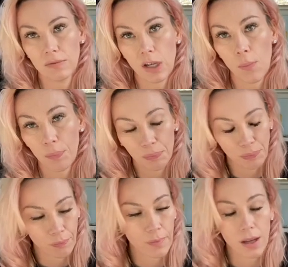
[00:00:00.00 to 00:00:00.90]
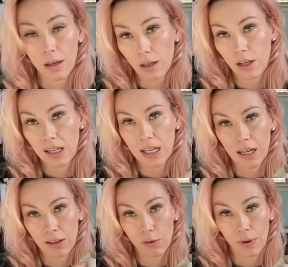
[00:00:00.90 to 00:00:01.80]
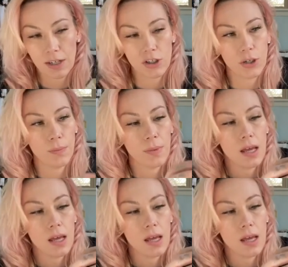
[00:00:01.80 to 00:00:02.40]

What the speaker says: So you need to get the right shoe.